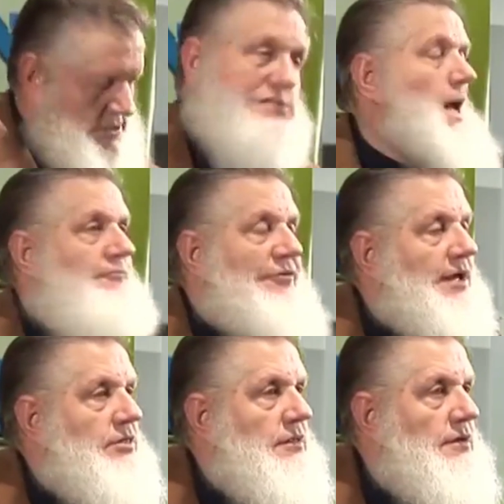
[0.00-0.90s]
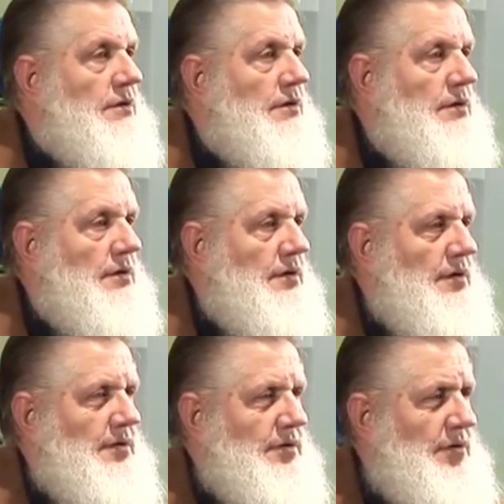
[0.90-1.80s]
uh, just have faith.
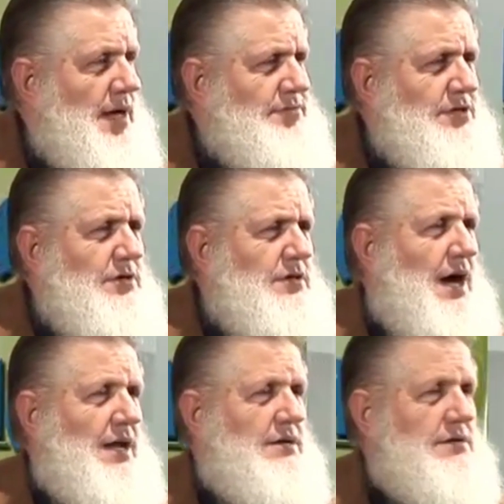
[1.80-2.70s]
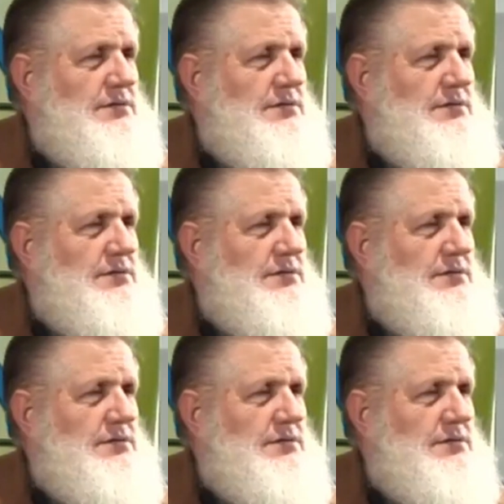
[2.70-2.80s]
You don't have to do that.